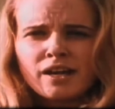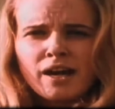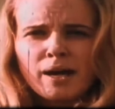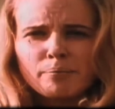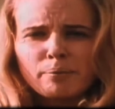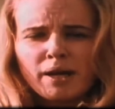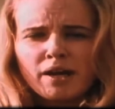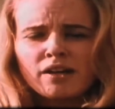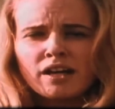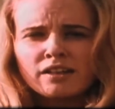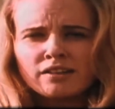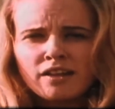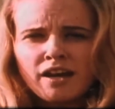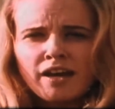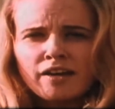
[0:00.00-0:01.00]
to cop out
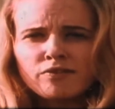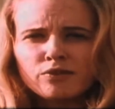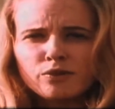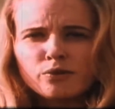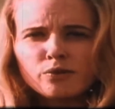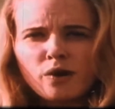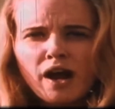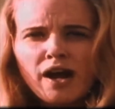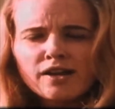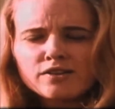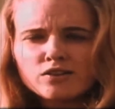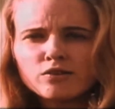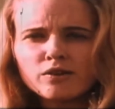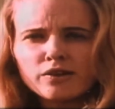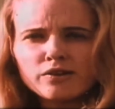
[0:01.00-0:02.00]
on life through
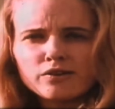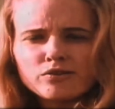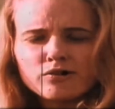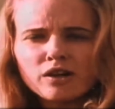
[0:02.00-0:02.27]
grass or other